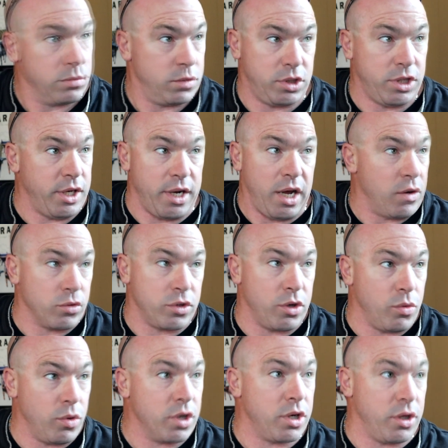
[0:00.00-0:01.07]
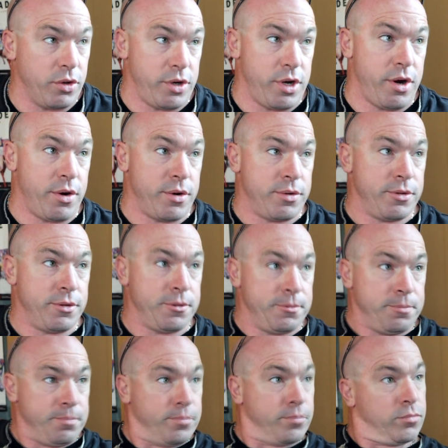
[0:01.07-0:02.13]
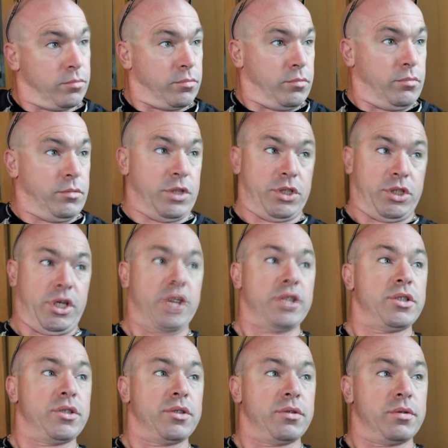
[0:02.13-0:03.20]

That's it. I don't care what color you are. Make sense?